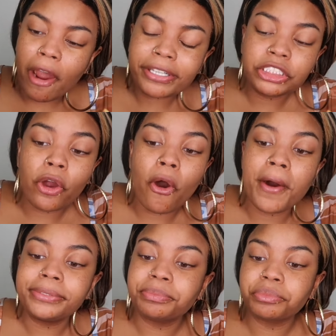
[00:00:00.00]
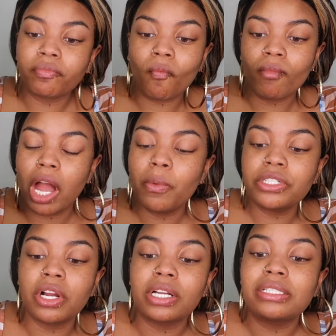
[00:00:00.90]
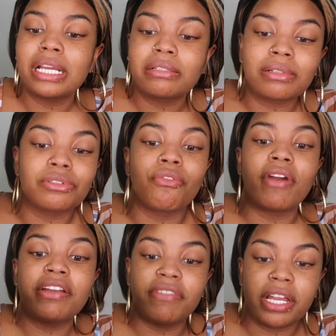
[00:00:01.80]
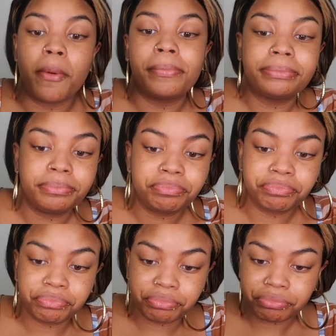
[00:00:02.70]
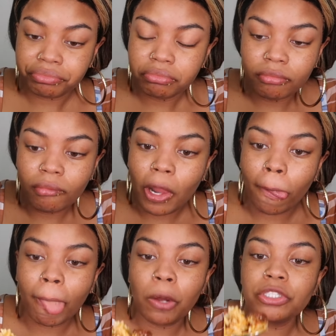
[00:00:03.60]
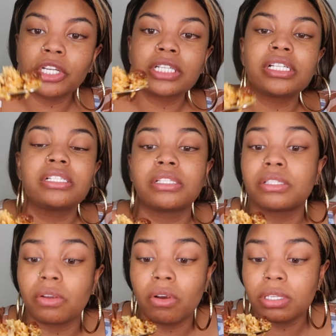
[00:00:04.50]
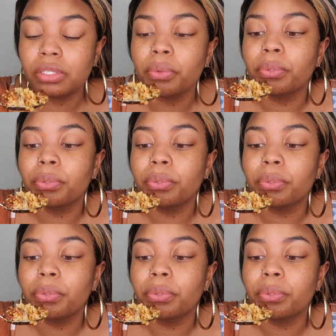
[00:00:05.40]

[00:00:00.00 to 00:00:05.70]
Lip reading: Y'all, I wish y'all could taste this gravy. I wish y'all could taste the sauce.